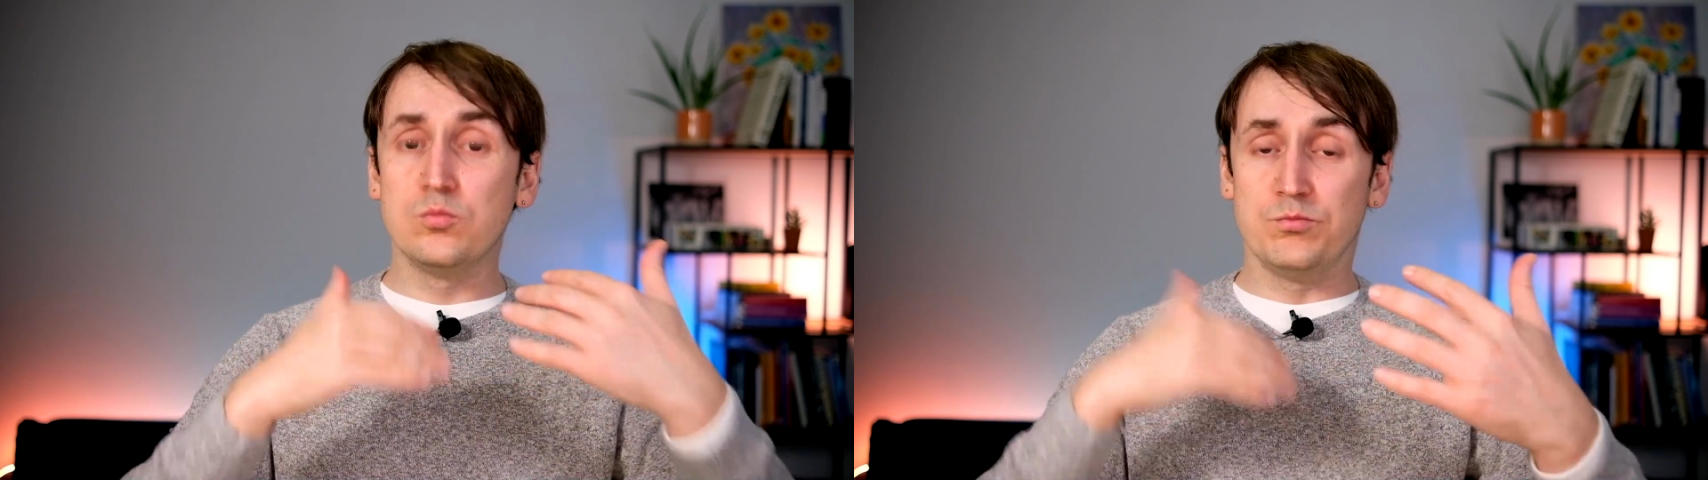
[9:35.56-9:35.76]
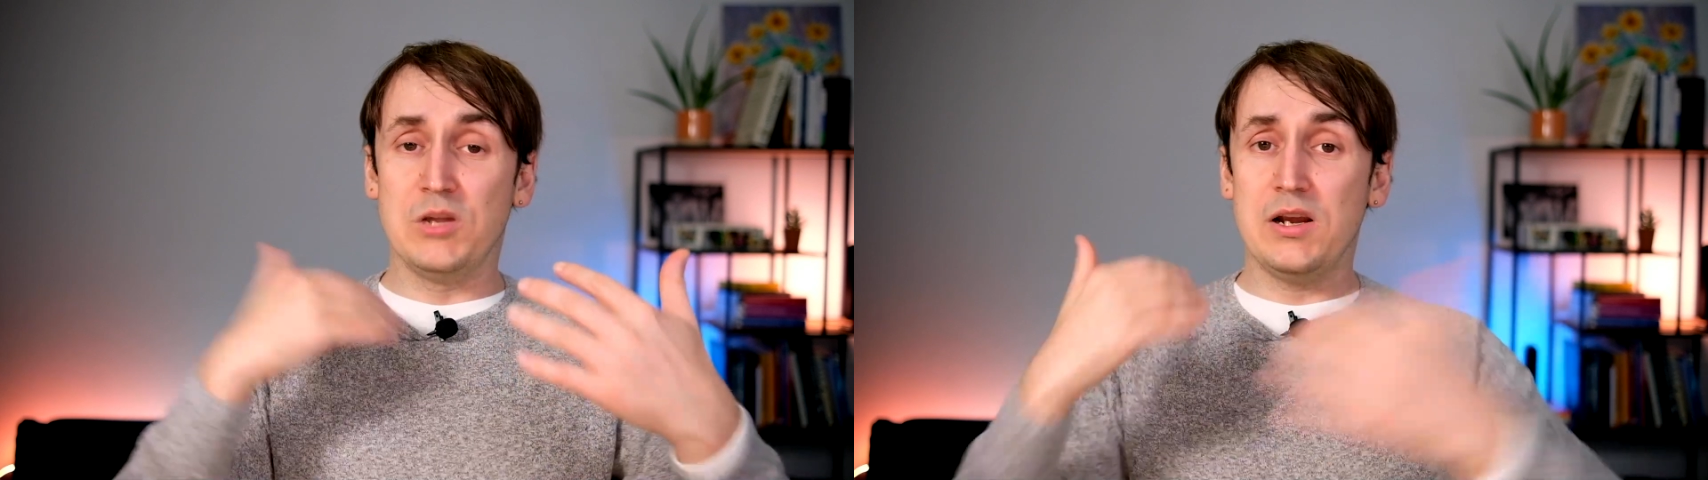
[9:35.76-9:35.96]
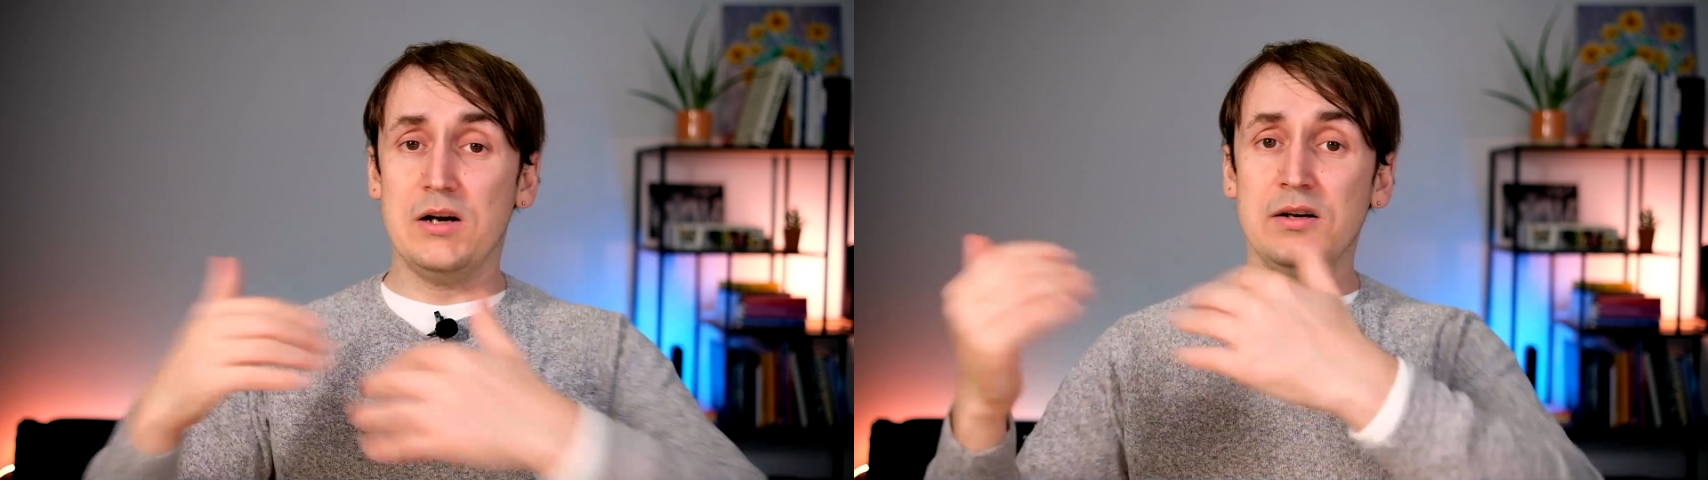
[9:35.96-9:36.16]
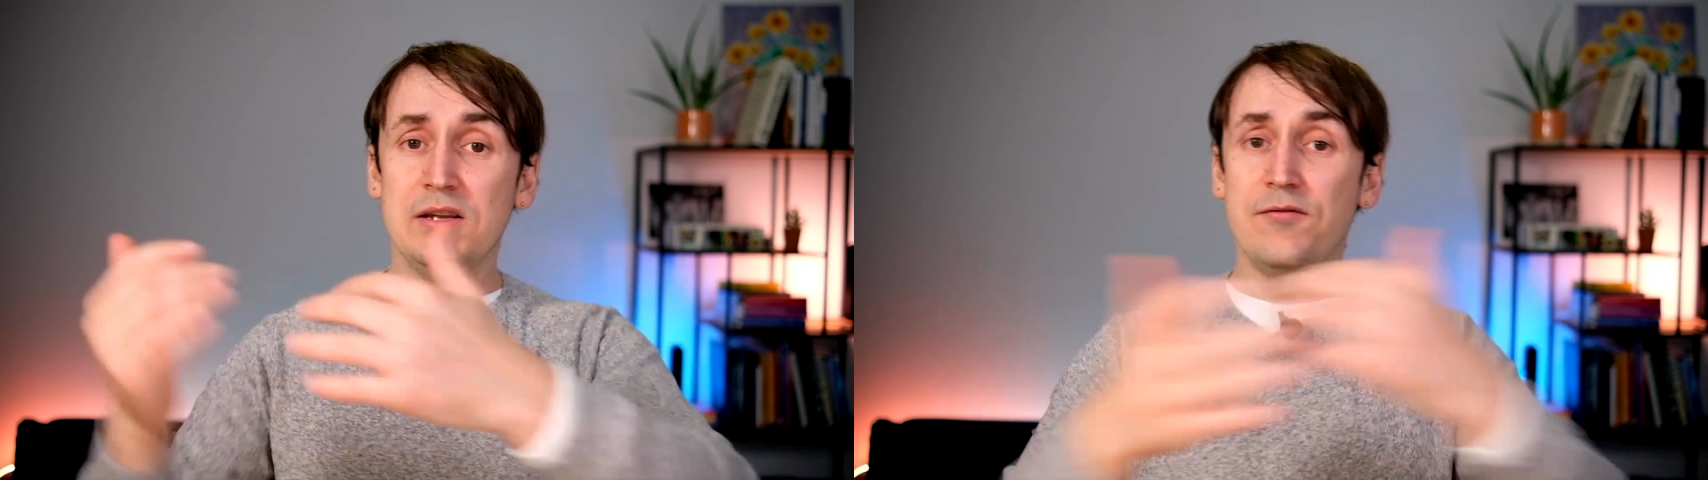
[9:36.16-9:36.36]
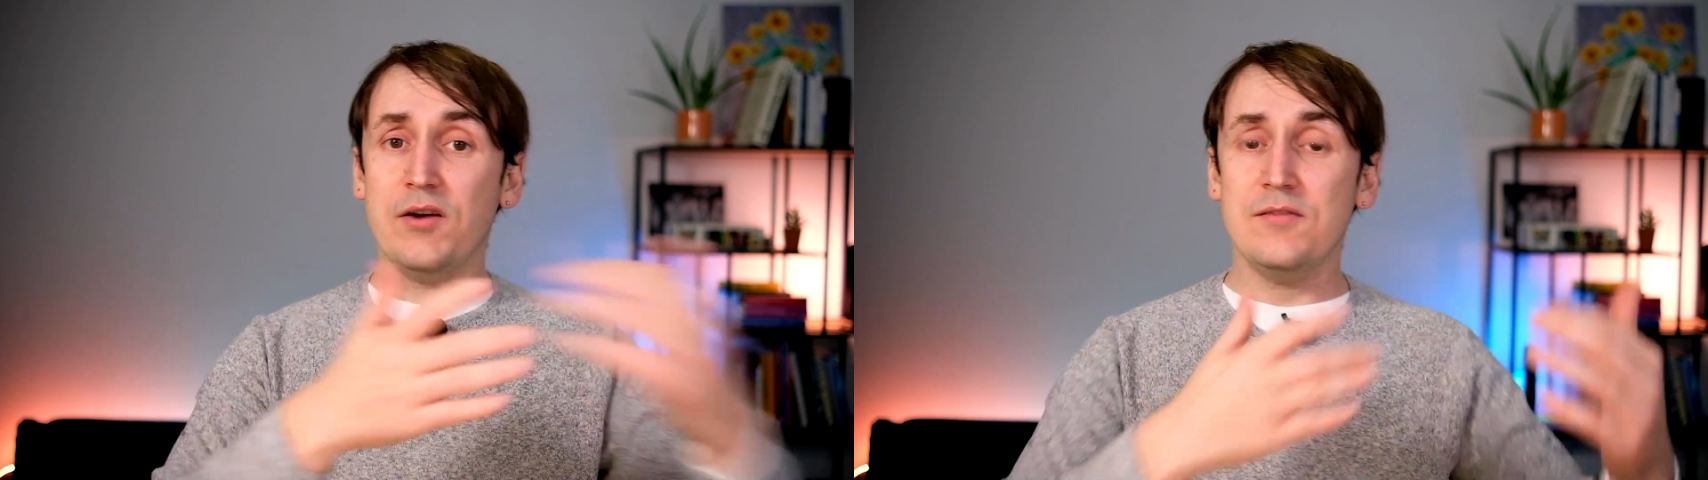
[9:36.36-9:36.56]
learn
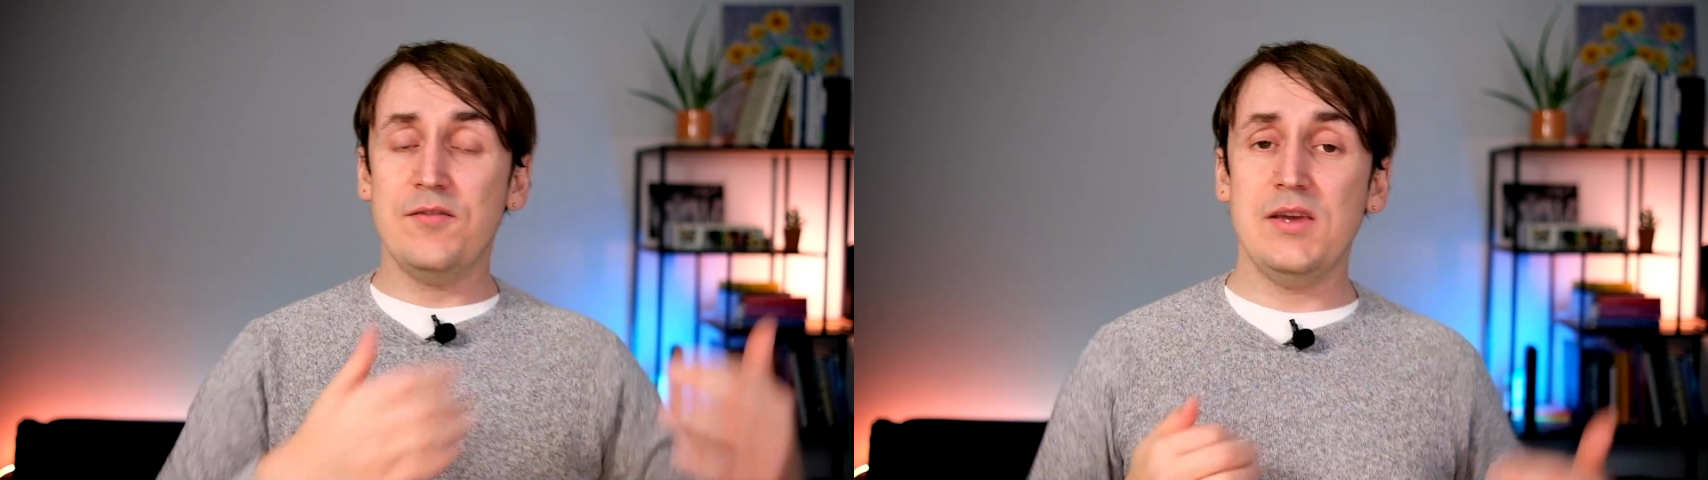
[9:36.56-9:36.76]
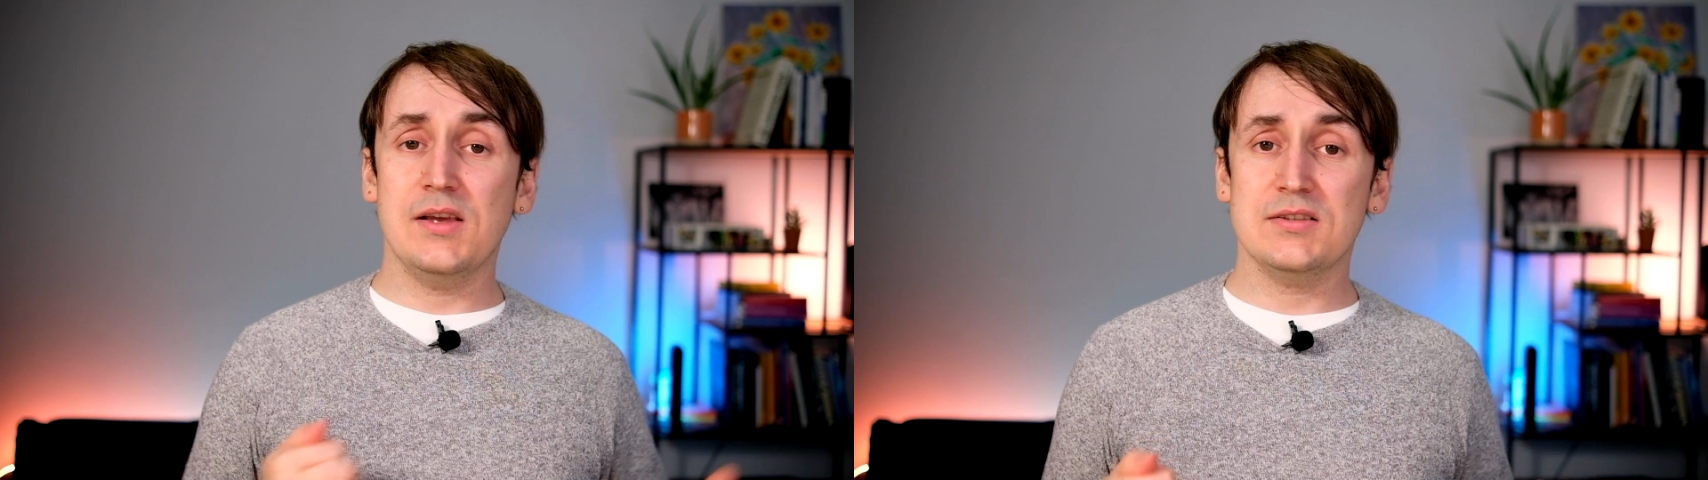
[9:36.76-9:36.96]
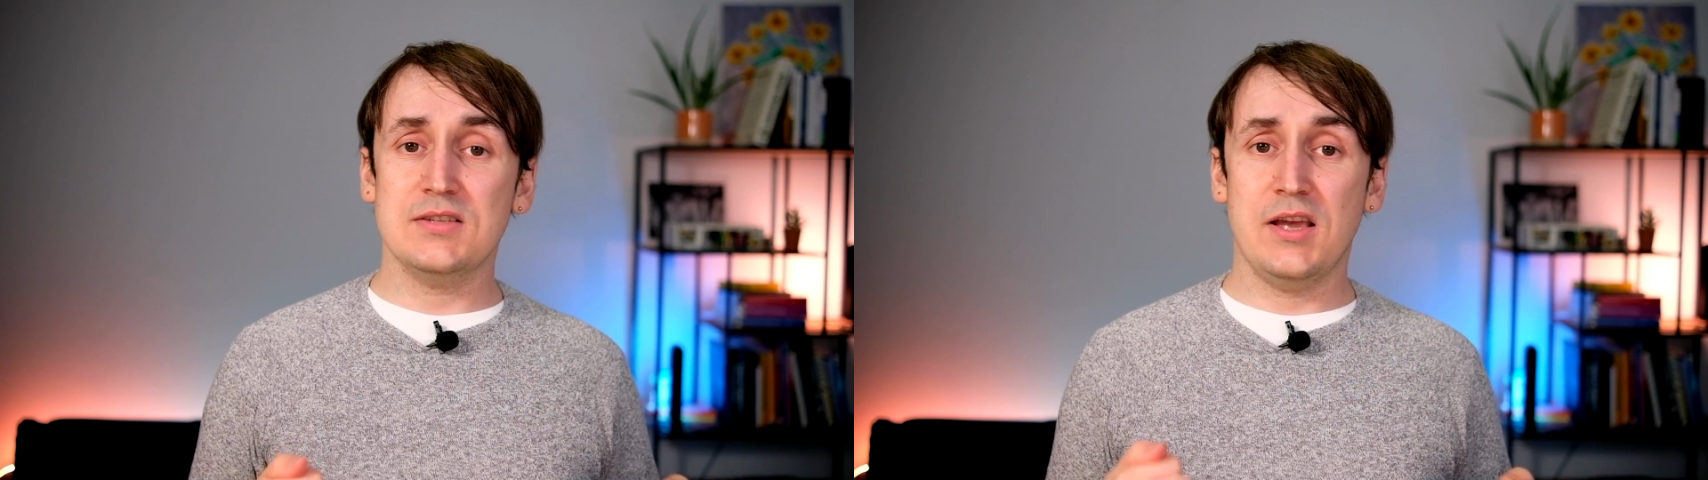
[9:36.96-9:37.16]
different things.